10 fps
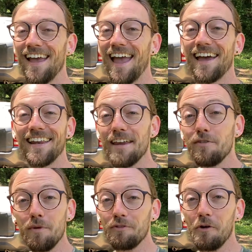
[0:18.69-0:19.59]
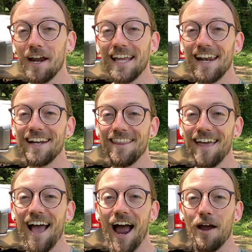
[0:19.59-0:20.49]
And even before I get into
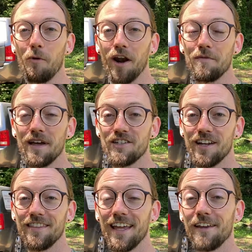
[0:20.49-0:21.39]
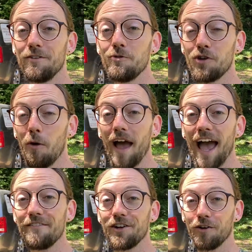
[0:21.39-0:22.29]
that, I want to mention that if you don't
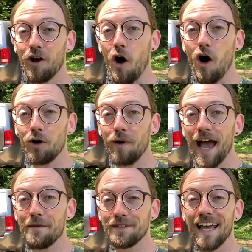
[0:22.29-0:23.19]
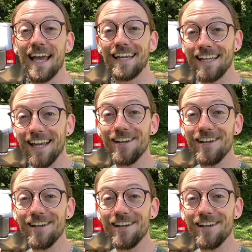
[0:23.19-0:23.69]
have your car wrapped, get